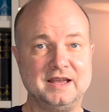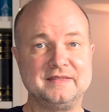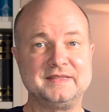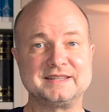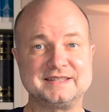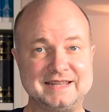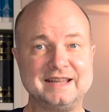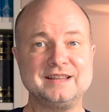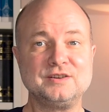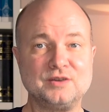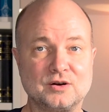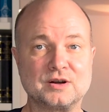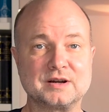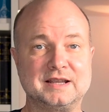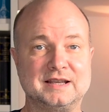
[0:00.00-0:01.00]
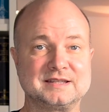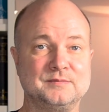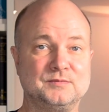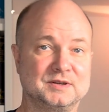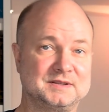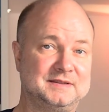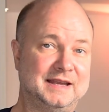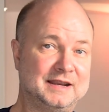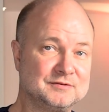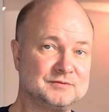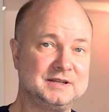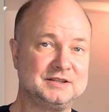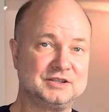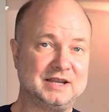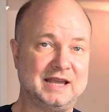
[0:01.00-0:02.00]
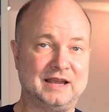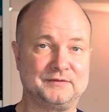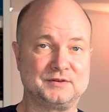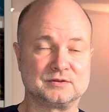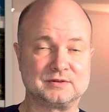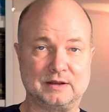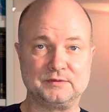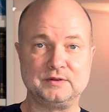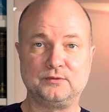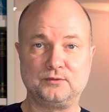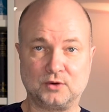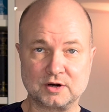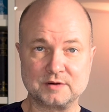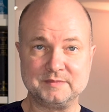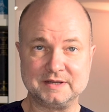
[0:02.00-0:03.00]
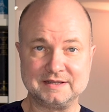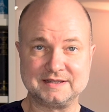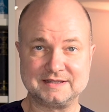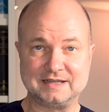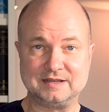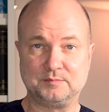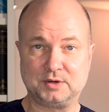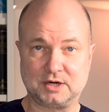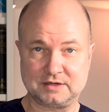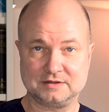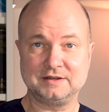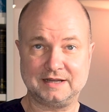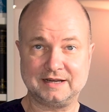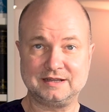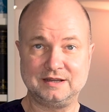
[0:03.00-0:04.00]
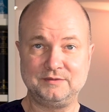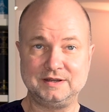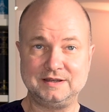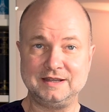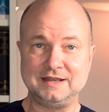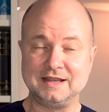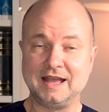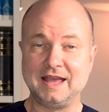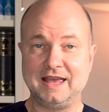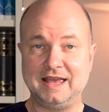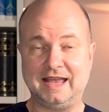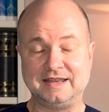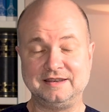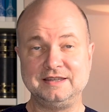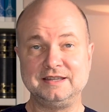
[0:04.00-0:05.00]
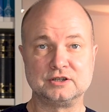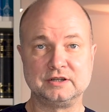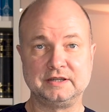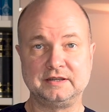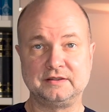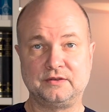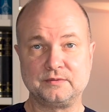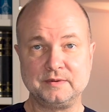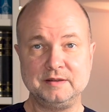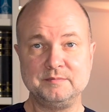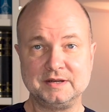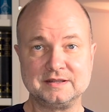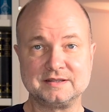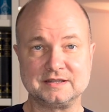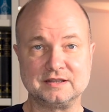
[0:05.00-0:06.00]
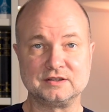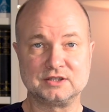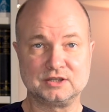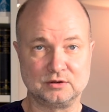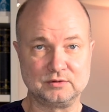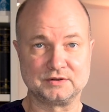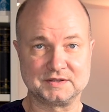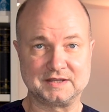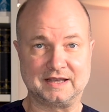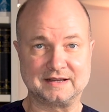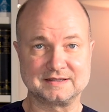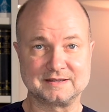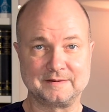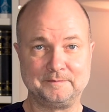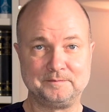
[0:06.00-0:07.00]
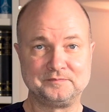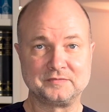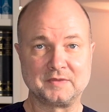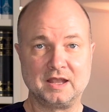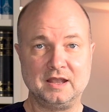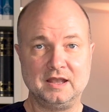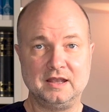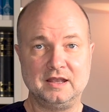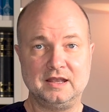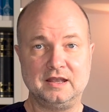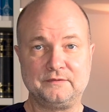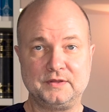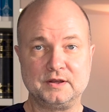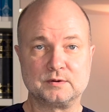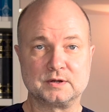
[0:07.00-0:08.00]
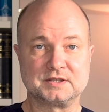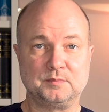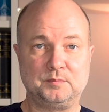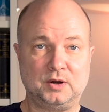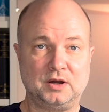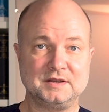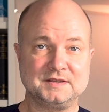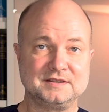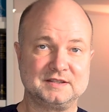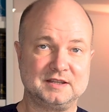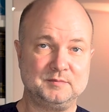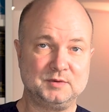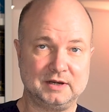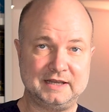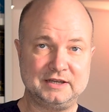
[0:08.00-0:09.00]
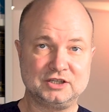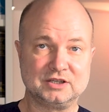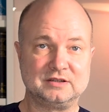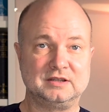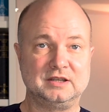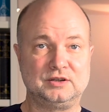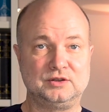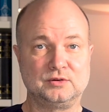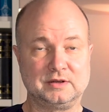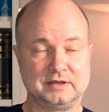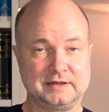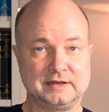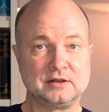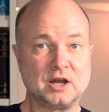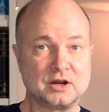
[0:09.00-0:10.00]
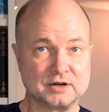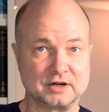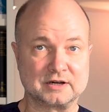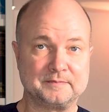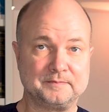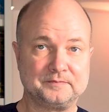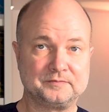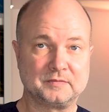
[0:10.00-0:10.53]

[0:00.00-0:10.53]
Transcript: The second orgasm was then reached after roughly 4 minutes in partnered activity and nearly 3 minutes in solo sex. If there was a pause in stimulation, it took a little longer.